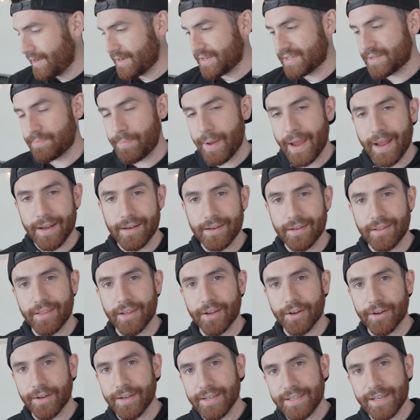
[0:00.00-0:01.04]
expanded
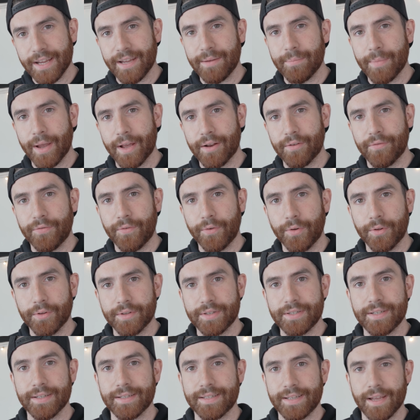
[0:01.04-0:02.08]
their intake
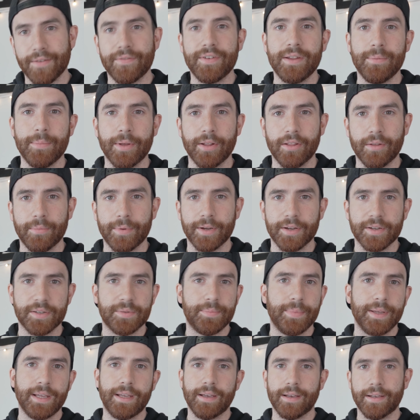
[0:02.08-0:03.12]
manifolds to
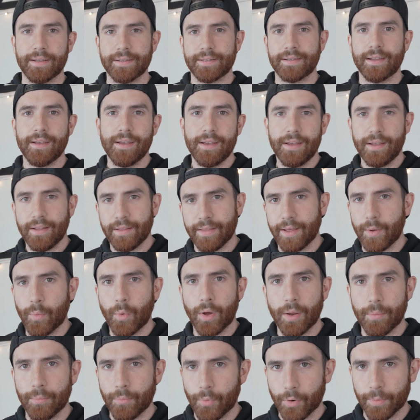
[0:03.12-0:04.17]
70mm because they
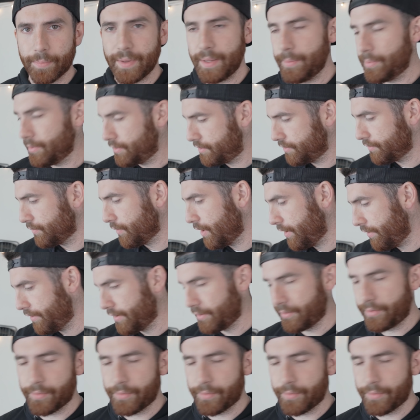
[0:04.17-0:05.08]
want more people to run their